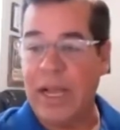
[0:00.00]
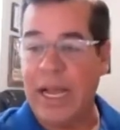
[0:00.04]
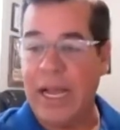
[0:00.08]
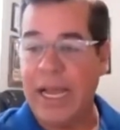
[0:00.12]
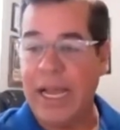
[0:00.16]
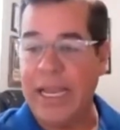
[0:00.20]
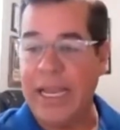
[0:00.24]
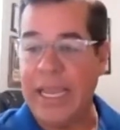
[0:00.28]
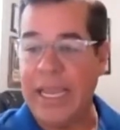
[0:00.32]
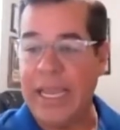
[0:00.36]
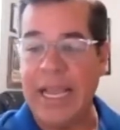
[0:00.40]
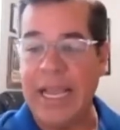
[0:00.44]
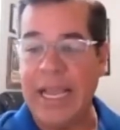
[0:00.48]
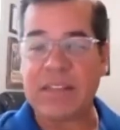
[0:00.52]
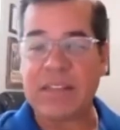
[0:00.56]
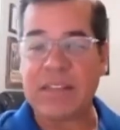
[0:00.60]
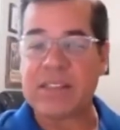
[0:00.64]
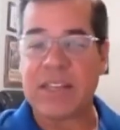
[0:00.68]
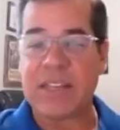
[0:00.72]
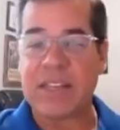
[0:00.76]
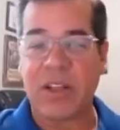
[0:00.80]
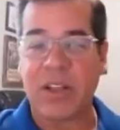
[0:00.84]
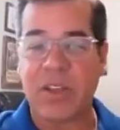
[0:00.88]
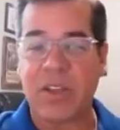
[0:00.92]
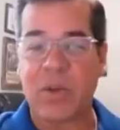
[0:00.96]
I can't
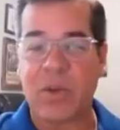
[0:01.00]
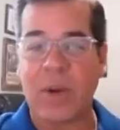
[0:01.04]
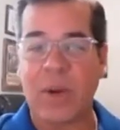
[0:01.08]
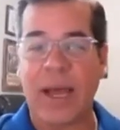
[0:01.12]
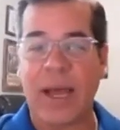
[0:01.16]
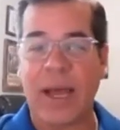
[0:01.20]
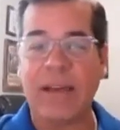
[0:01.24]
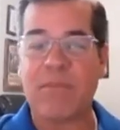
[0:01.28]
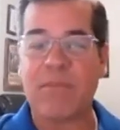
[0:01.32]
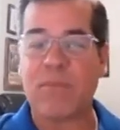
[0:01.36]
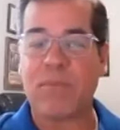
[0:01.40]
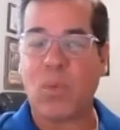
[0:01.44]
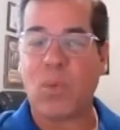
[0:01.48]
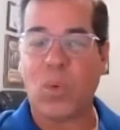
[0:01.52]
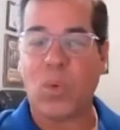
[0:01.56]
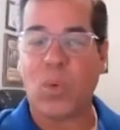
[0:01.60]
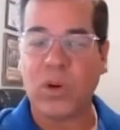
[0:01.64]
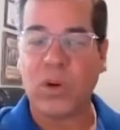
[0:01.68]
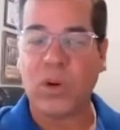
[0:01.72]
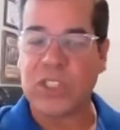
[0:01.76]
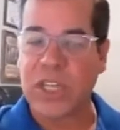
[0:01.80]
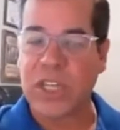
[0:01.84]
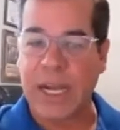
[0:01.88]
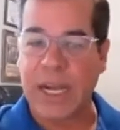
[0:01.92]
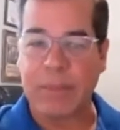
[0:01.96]
tell you, I have
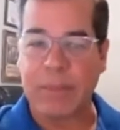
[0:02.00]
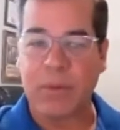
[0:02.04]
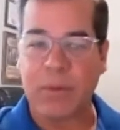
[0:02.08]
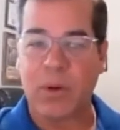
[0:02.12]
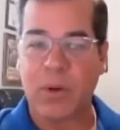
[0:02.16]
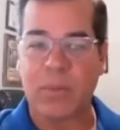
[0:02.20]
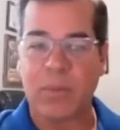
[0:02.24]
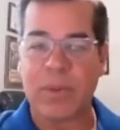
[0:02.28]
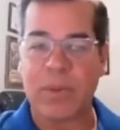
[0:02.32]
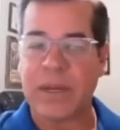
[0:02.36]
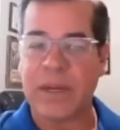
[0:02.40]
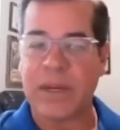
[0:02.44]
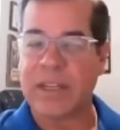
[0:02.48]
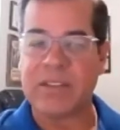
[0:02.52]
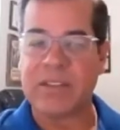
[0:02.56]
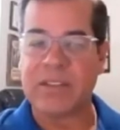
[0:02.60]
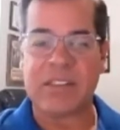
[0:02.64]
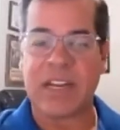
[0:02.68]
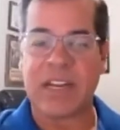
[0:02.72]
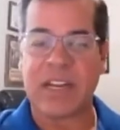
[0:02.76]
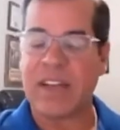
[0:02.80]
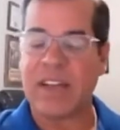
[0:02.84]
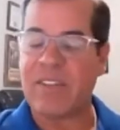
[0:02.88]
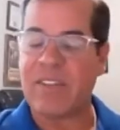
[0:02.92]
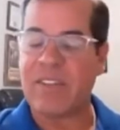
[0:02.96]
more job openings
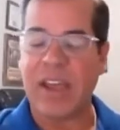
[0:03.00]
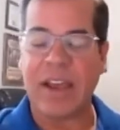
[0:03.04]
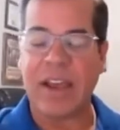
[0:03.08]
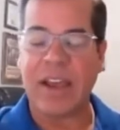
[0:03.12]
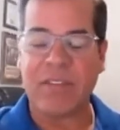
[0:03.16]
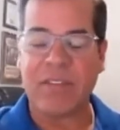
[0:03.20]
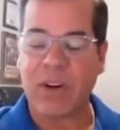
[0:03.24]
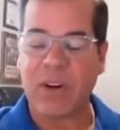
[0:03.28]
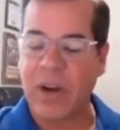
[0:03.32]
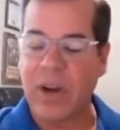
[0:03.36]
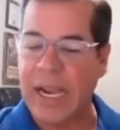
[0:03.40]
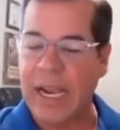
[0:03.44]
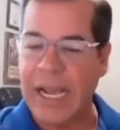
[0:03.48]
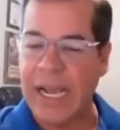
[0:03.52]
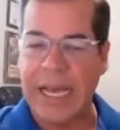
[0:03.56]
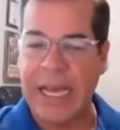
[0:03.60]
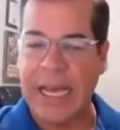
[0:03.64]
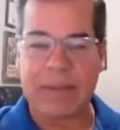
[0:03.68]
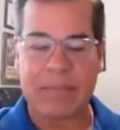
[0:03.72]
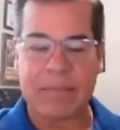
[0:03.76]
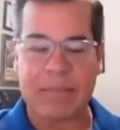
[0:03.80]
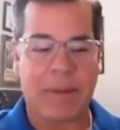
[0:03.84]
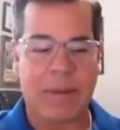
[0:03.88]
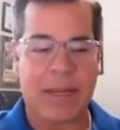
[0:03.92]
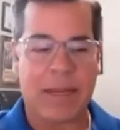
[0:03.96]
than I've ever
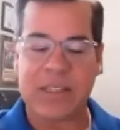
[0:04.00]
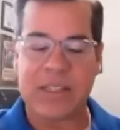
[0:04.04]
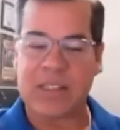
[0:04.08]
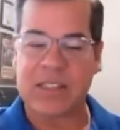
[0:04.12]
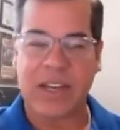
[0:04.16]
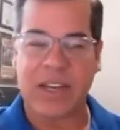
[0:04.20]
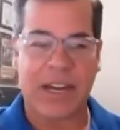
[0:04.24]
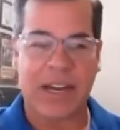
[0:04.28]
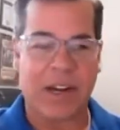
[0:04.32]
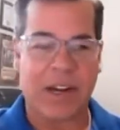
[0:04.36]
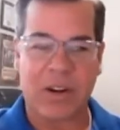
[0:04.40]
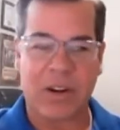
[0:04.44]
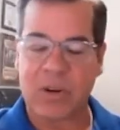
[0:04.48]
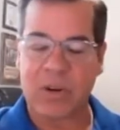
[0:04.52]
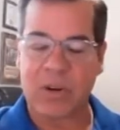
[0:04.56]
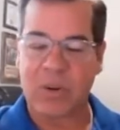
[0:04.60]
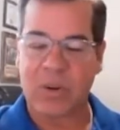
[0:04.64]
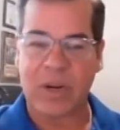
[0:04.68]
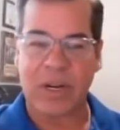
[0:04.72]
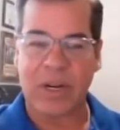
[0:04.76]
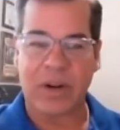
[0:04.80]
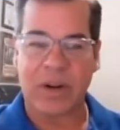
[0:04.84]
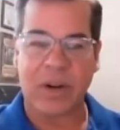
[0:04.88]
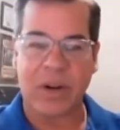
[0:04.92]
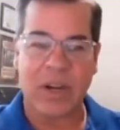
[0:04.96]
had in my entire
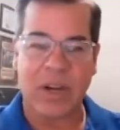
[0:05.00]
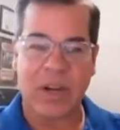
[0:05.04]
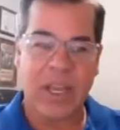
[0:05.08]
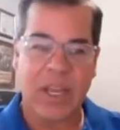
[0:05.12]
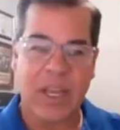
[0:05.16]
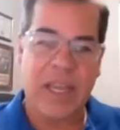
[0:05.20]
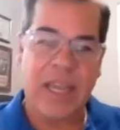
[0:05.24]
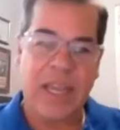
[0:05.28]
career.